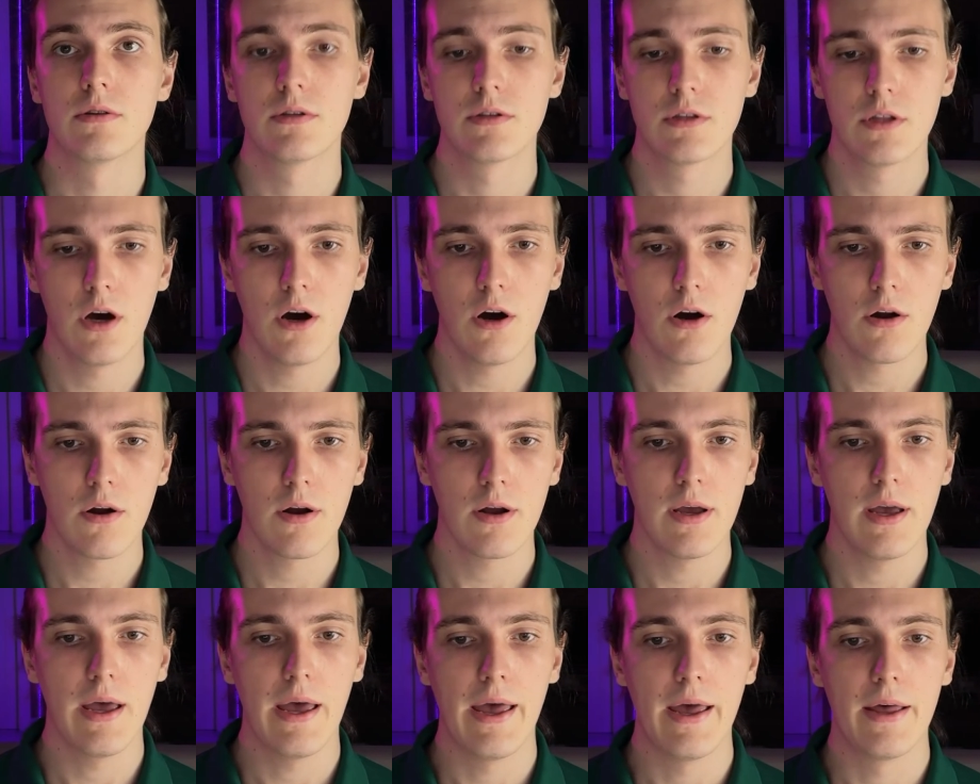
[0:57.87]

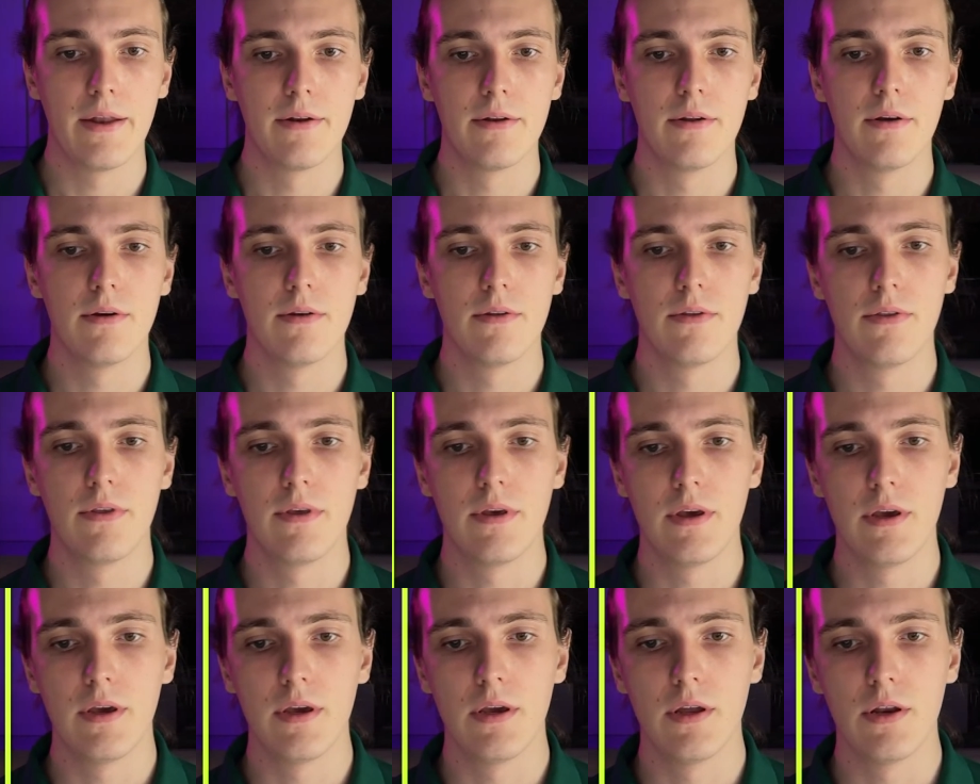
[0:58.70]
stock, and
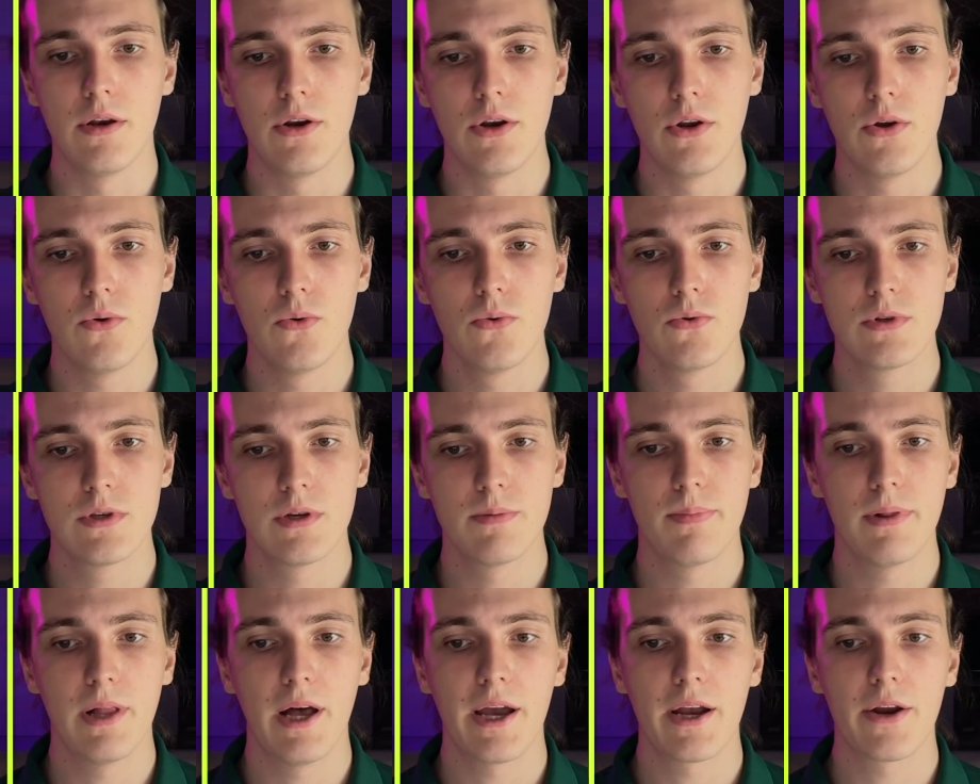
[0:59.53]
the new
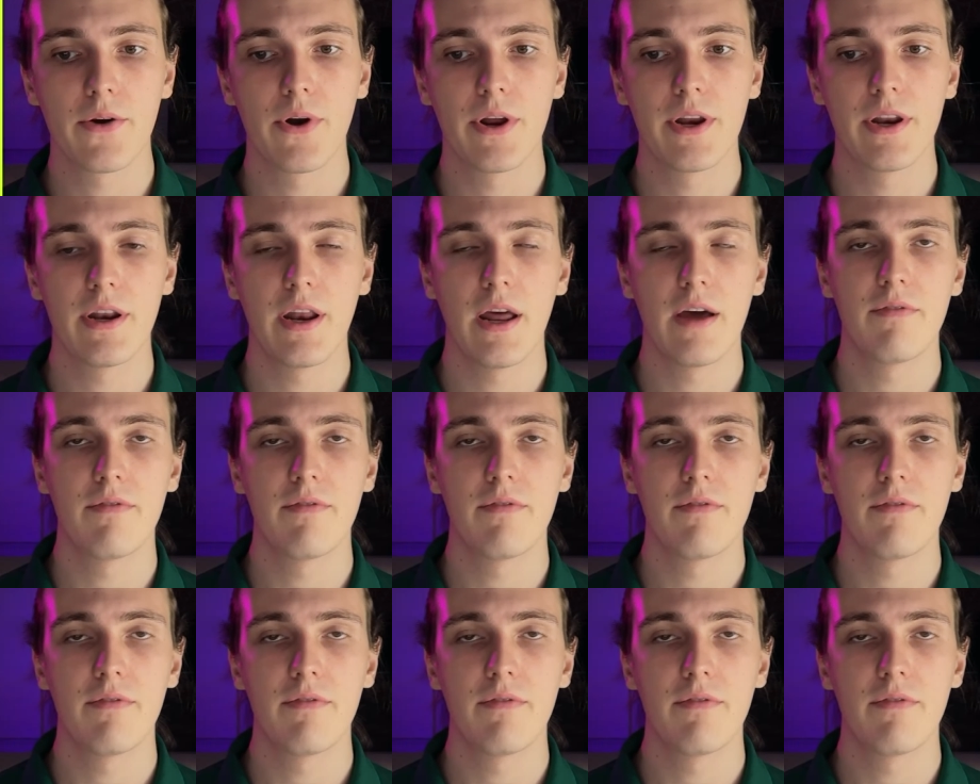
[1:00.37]
supply created